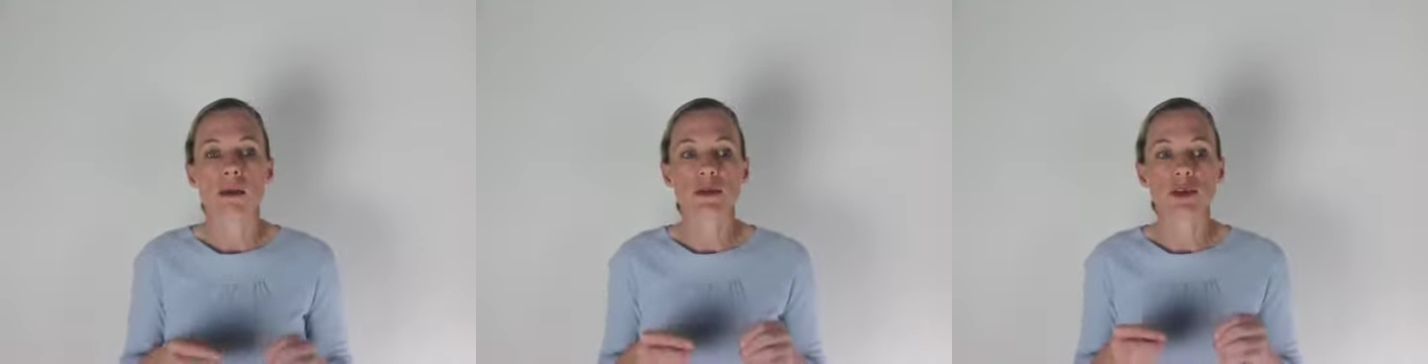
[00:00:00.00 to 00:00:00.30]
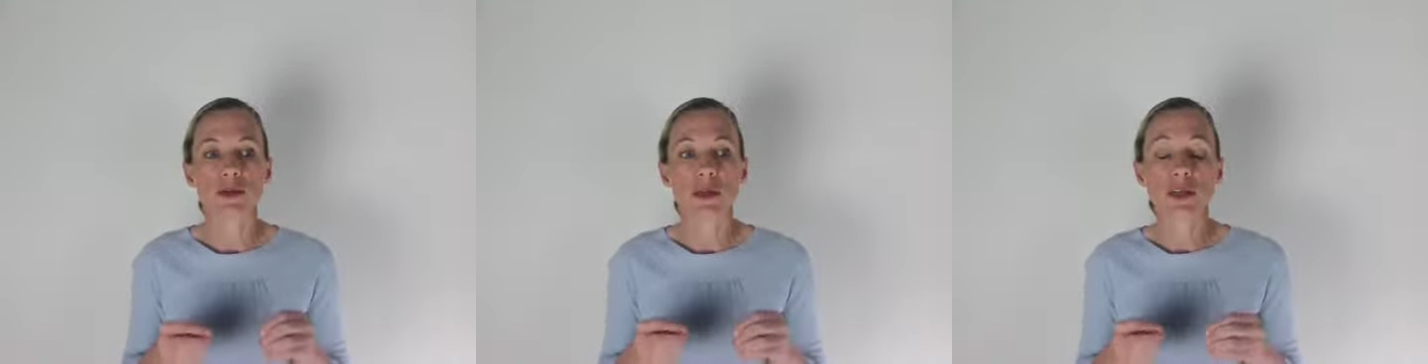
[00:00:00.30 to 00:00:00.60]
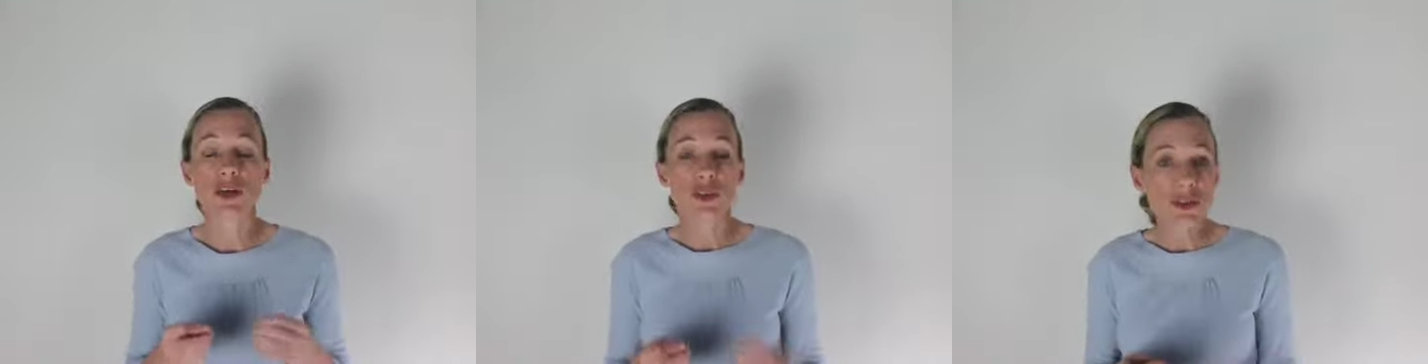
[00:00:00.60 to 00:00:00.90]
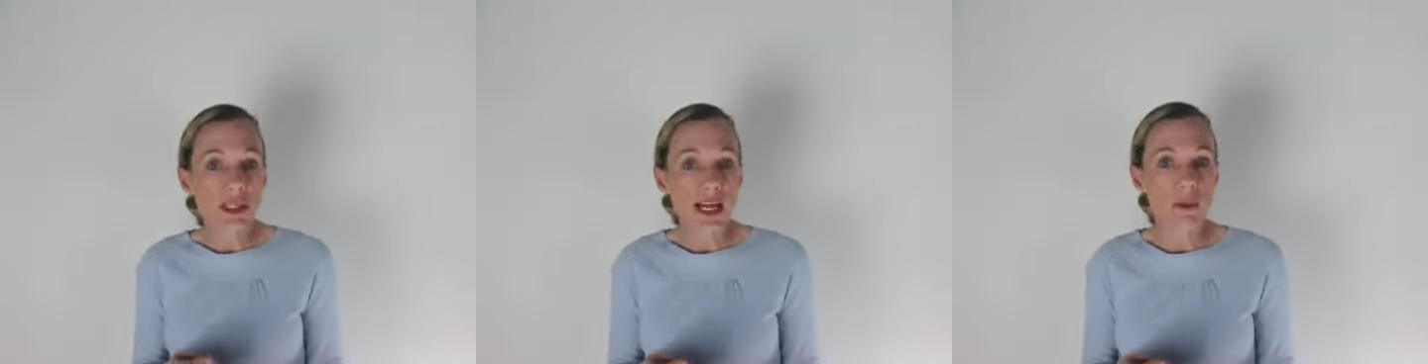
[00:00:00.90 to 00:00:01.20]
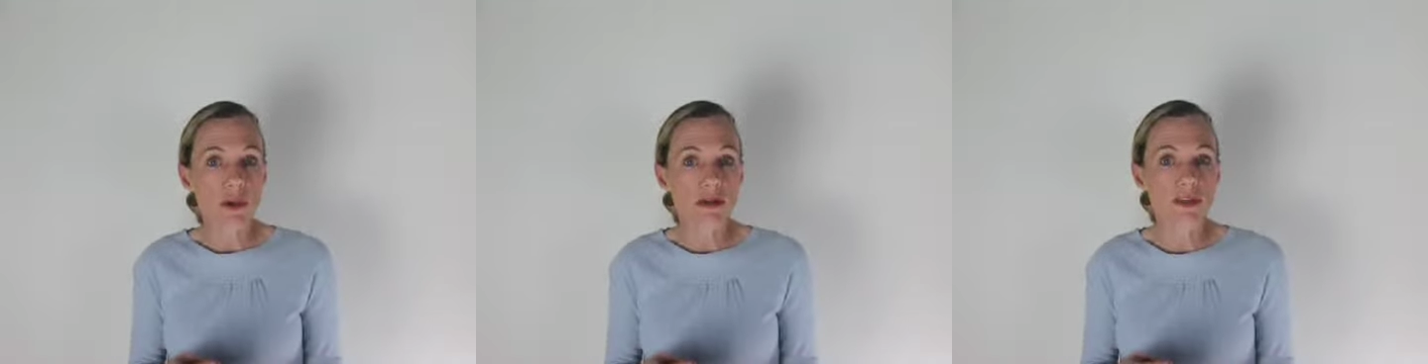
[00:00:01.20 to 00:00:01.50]
So you can usually
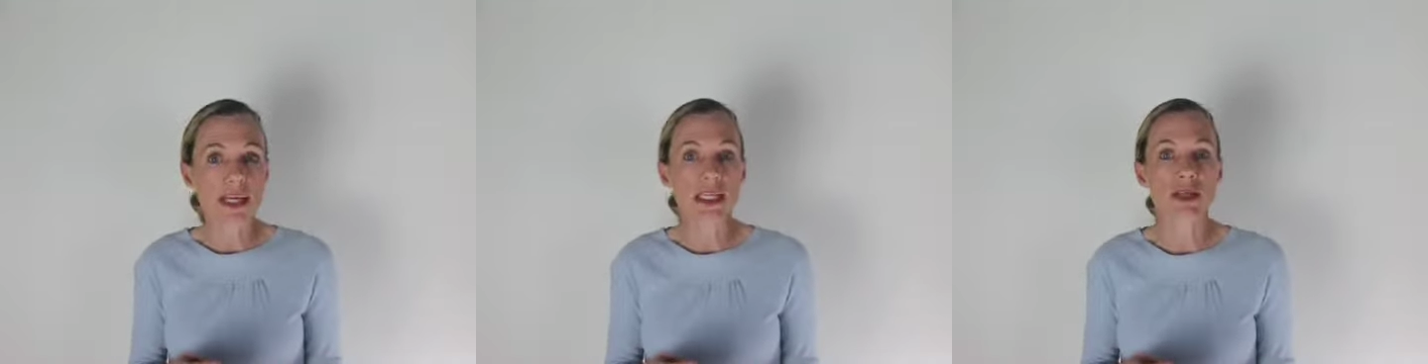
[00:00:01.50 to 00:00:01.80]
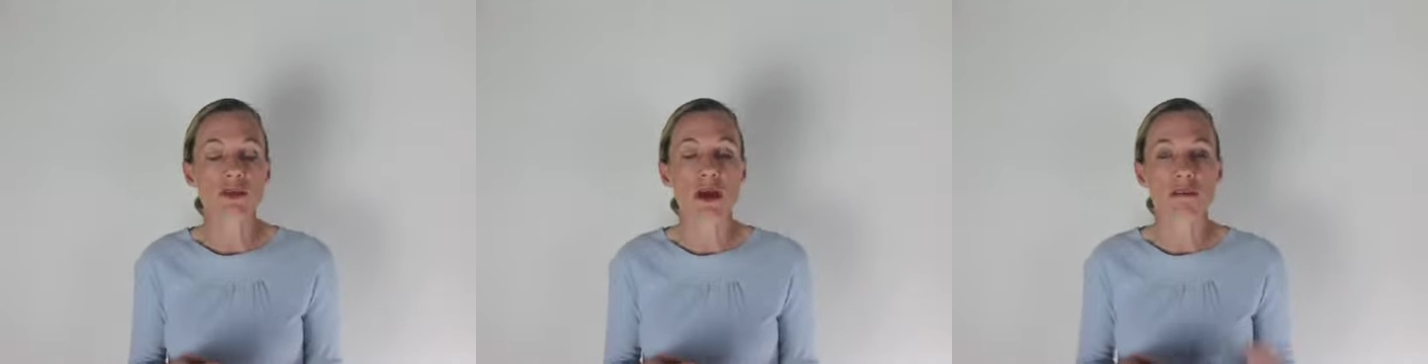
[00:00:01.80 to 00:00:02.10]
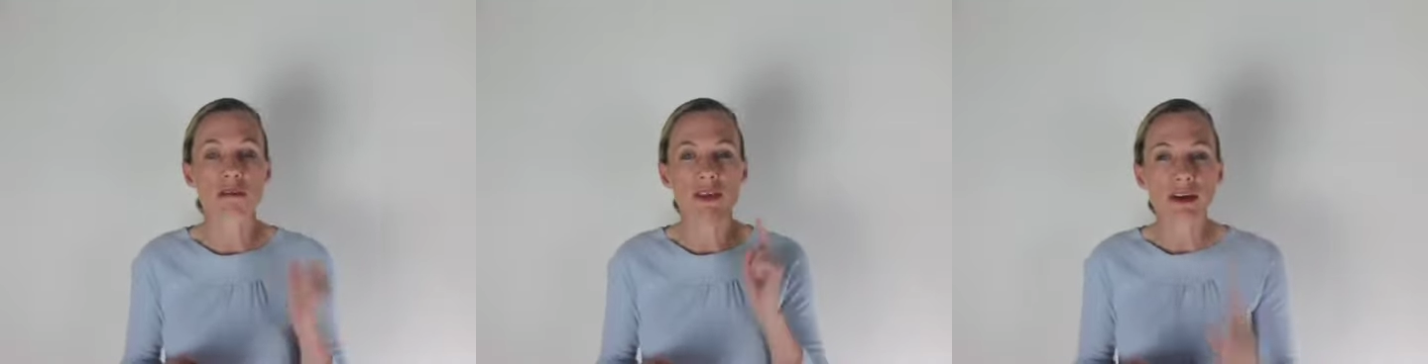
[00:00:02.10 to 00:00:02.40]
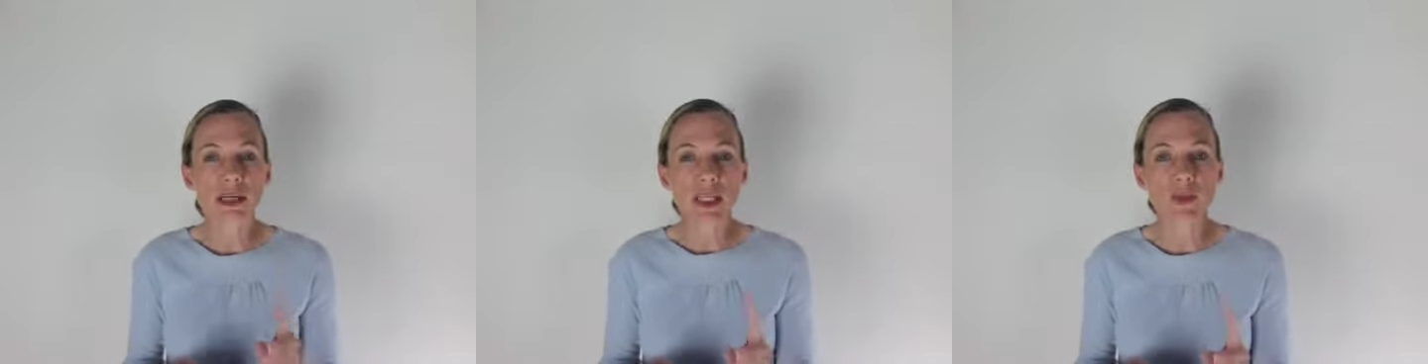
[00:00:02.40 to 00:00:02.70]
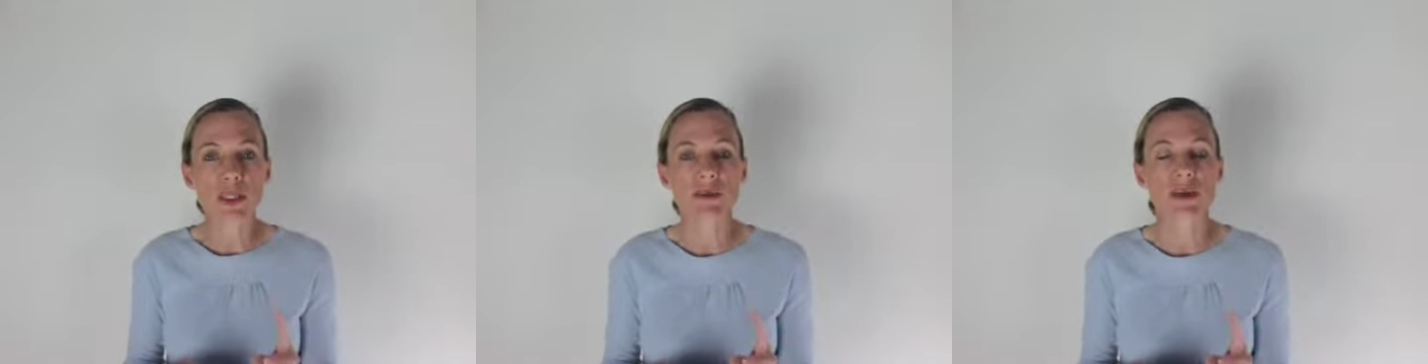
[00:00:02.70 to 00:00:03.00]
get one of these if you have a very
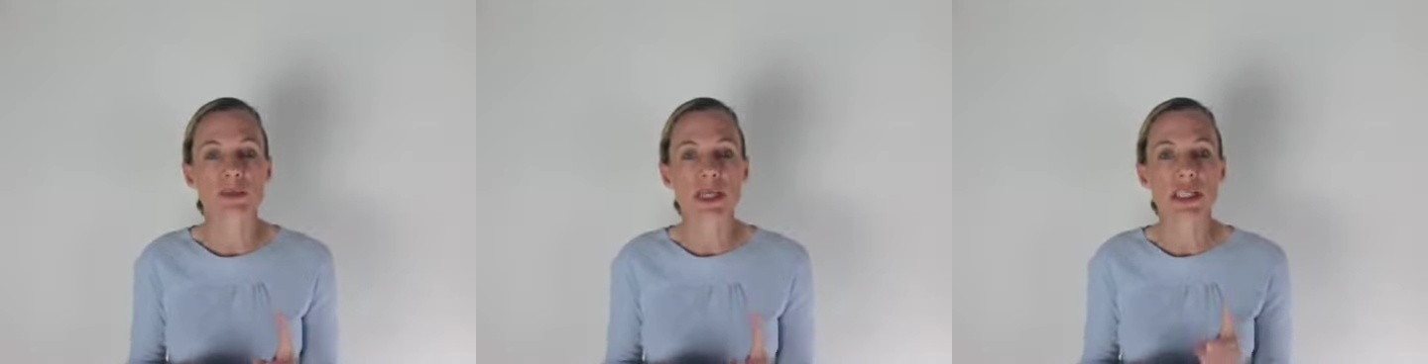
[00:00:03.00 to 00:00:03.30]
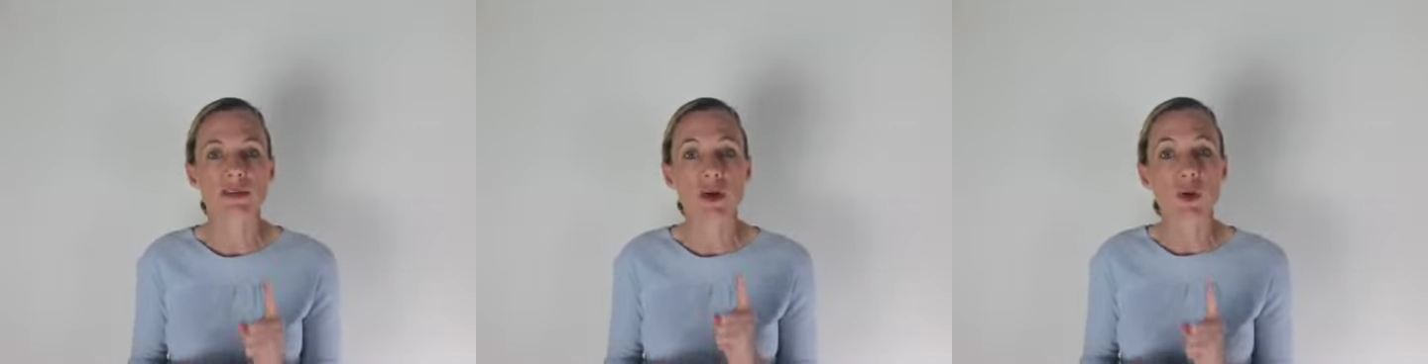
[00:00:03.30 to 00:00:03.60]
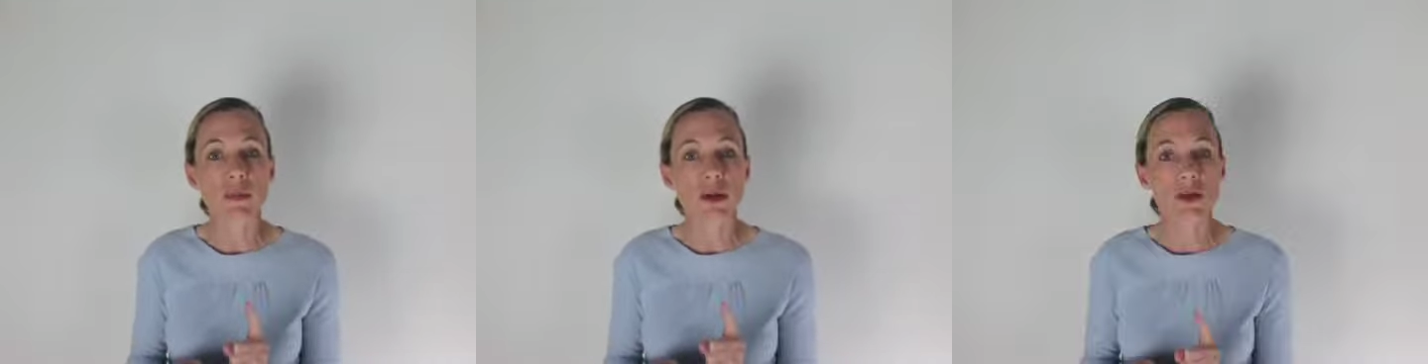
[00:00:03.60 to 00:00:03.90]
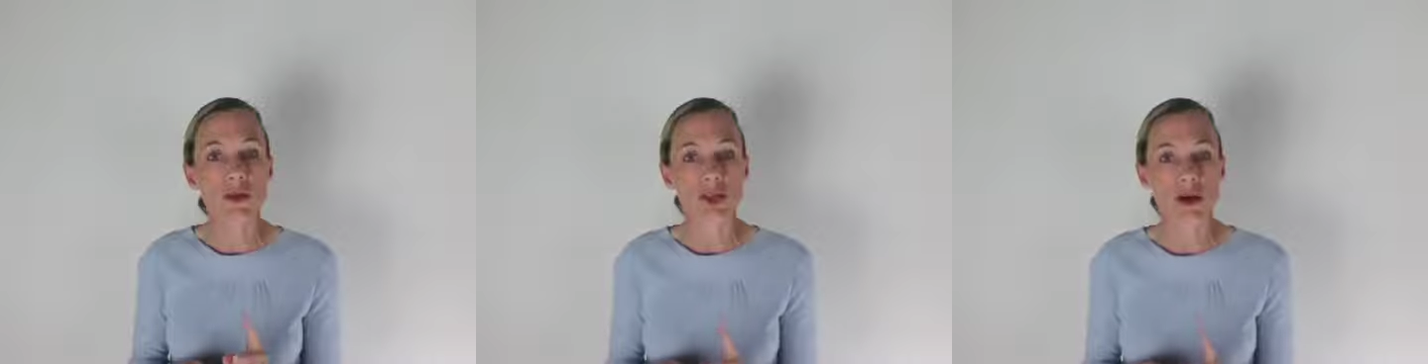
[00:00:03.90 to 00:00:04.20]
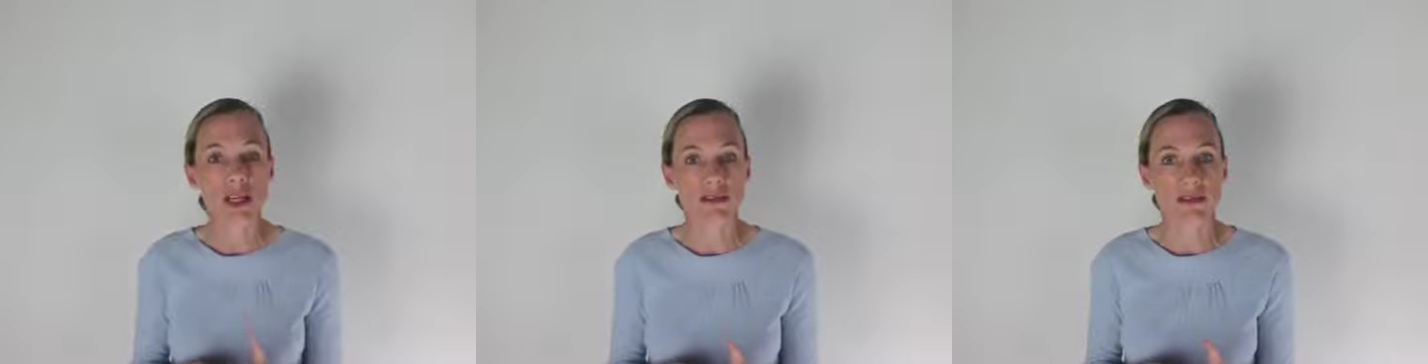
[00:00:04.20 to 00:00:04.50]
specific piece of equipment you are
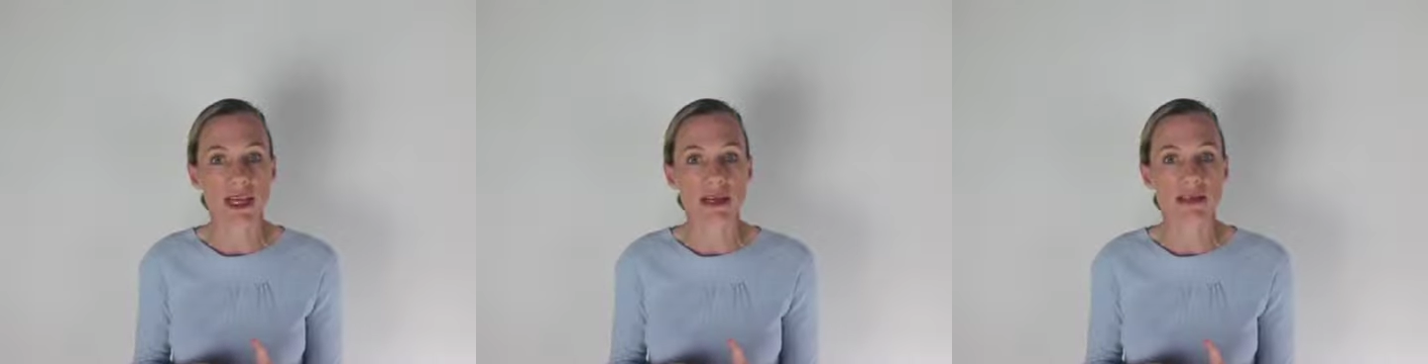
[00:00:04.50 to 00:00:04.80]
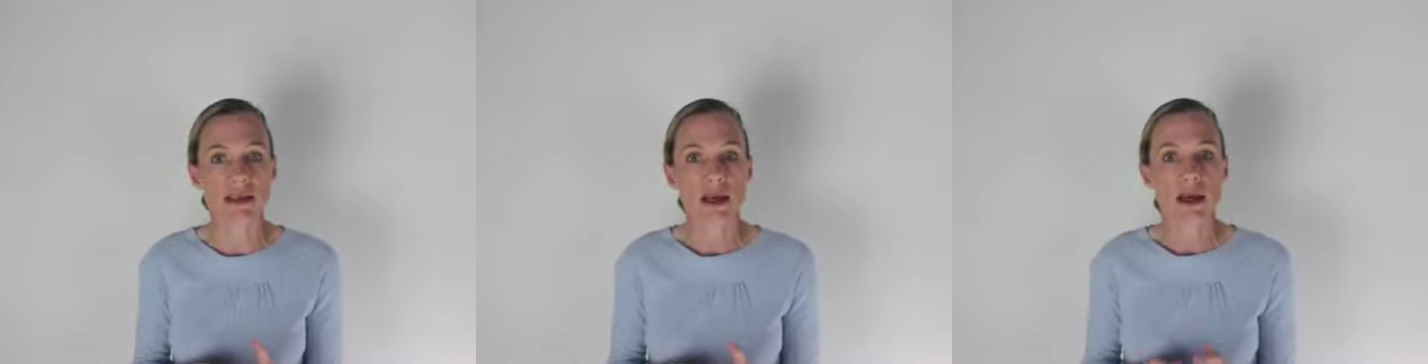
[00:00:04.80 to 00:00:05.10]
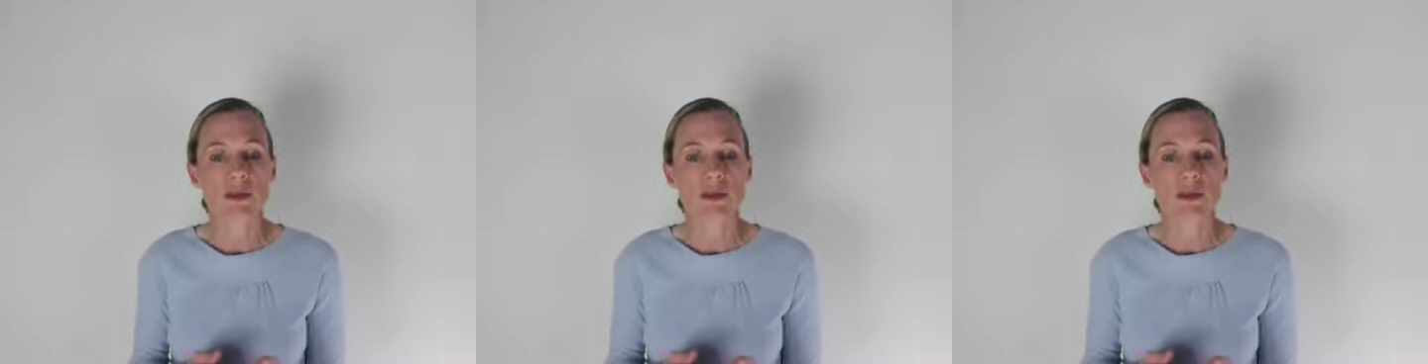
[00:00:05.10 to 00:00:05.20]
trying to finance.